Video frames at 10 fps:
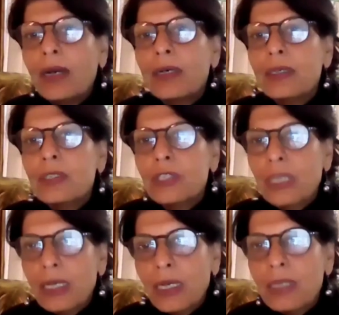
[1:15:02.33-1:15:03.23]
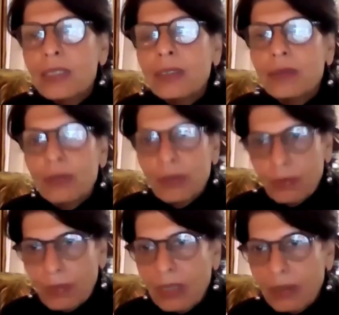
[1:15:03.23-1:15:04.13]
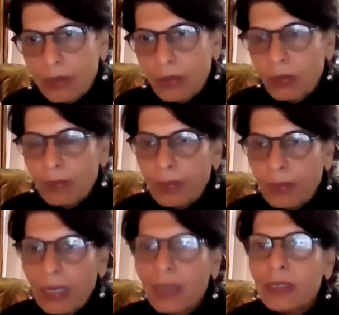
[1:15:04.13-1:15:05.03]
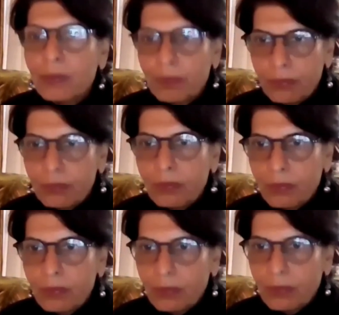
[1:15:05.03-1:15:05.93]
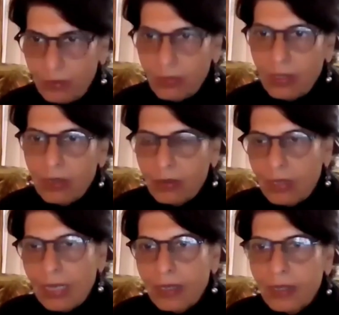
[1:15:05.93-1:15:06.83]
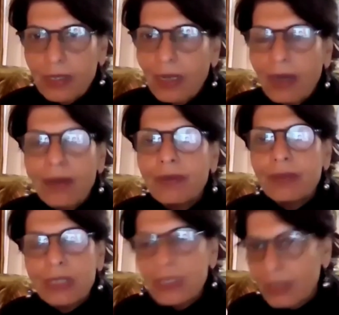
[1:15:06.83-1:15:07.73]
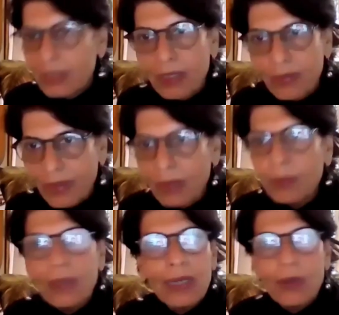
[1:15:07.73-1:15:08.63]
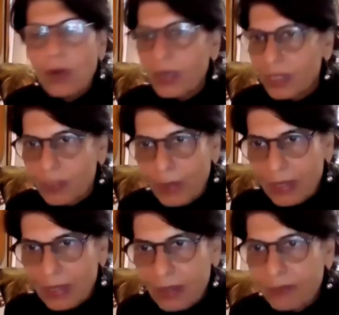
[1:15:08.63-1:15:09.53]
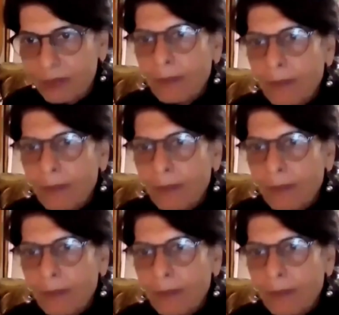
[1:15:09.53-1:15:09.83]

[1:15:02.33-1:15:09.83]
Chanas, peanuts in Calcutta are easily available and not expensive.